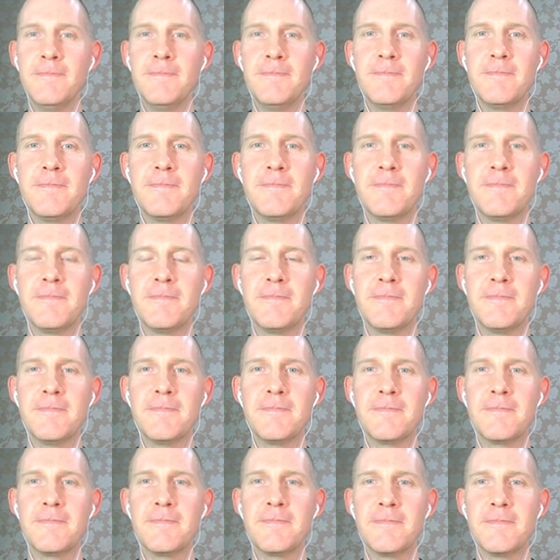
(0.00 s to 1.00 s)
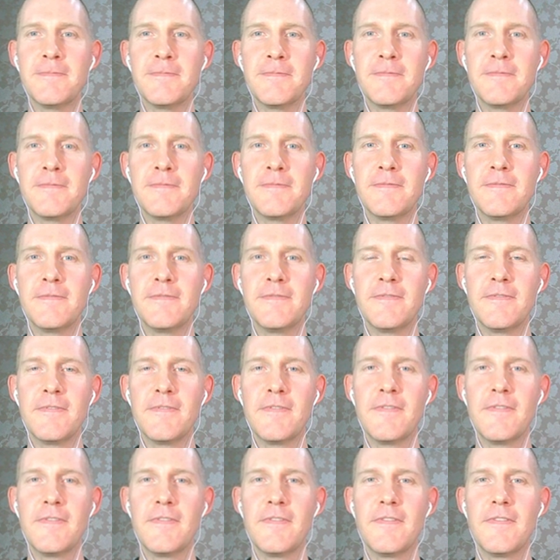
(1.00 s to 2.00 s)

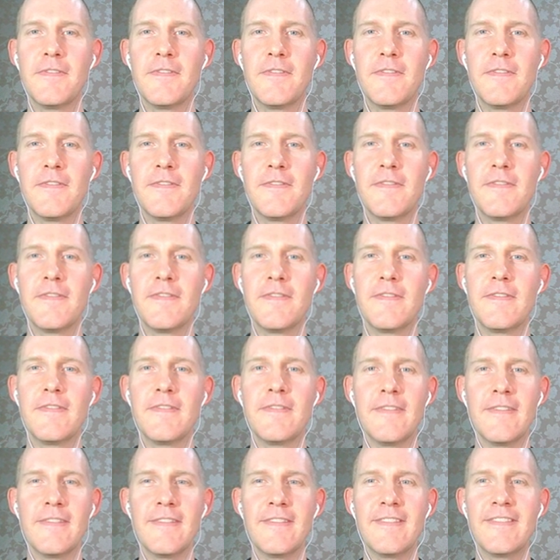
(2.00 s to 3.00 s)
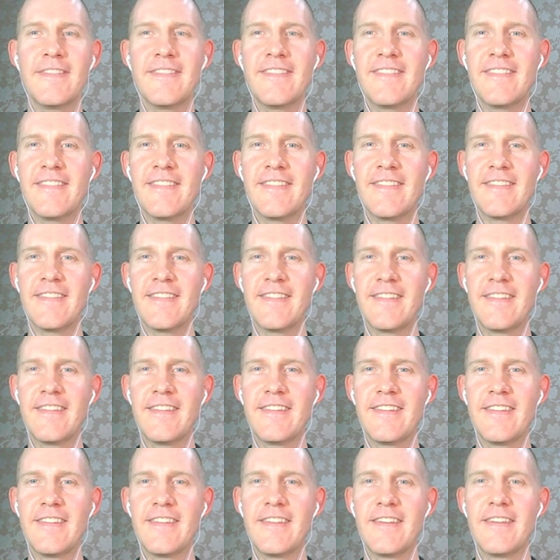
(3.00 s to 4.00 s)

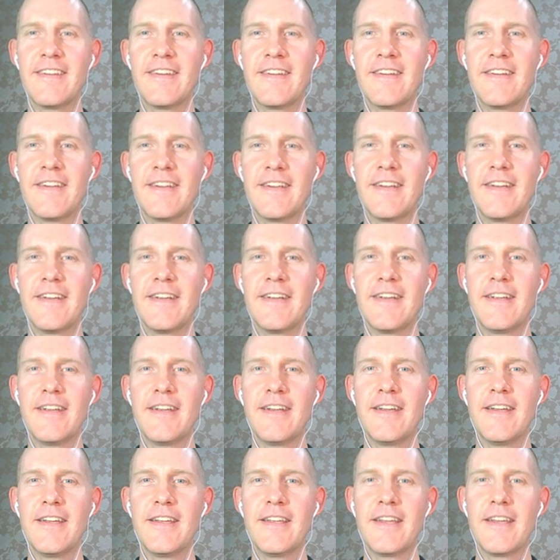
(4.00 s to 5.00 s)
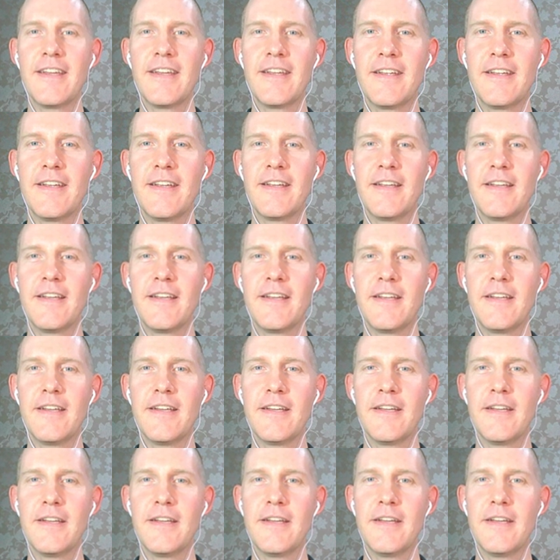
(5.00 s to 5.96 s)
(no one is talking)